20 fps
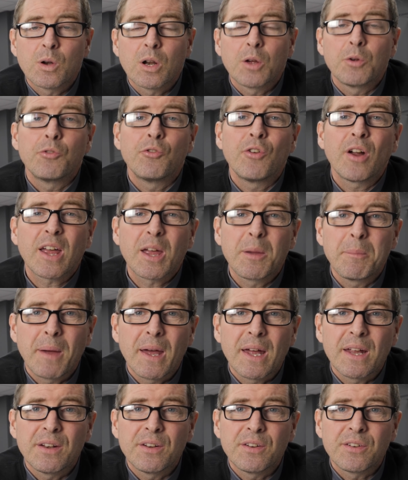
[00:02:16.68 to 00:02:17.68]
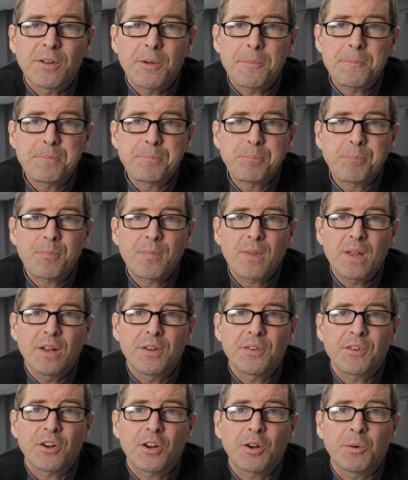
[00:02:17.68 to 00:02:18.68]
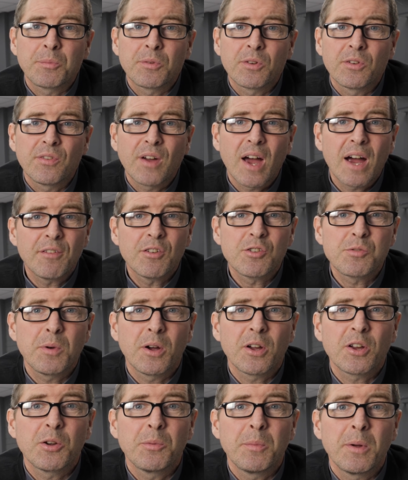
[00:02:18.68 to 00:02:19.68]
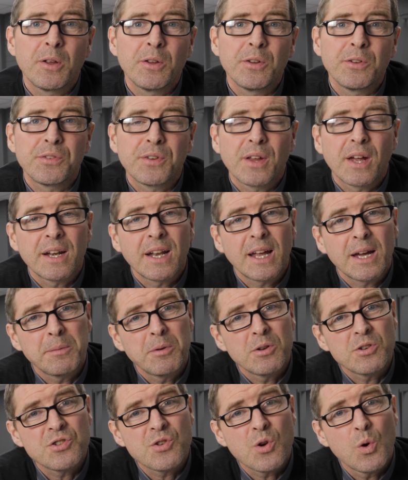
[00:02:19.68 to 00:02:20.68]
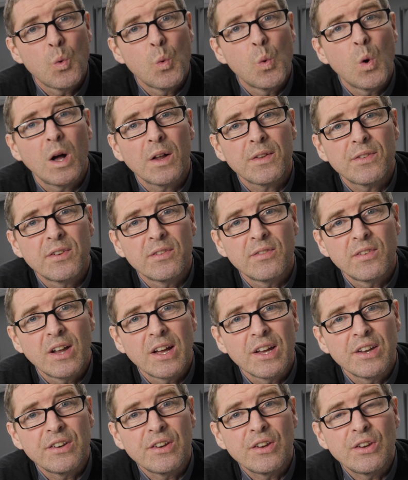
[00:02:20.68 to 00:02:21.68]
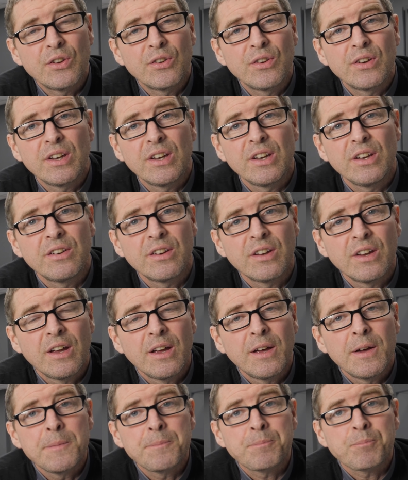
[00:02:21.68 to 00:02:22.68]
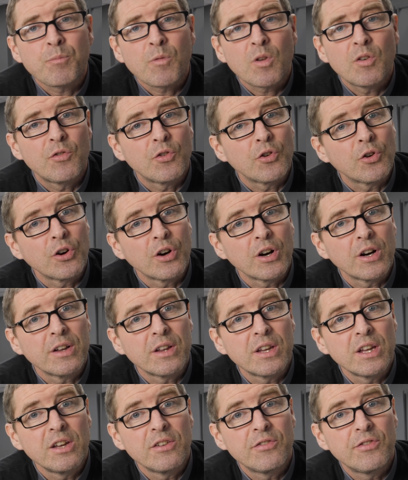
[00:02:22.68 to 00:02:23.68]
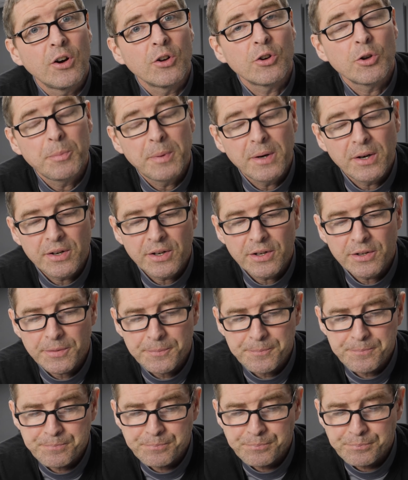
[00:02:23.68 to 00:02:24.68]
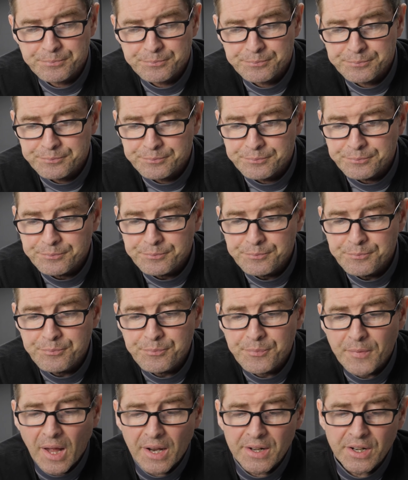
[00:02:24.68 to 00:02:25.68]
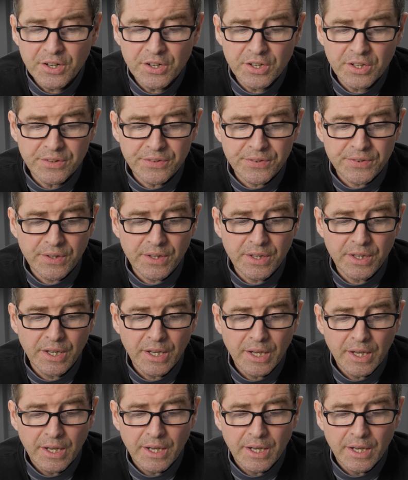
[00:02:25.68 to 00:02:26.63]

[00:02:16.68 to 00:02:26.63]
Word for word: what I would recommend in terms of average micromoles and how much watts of light you need for the photo period. And here you can see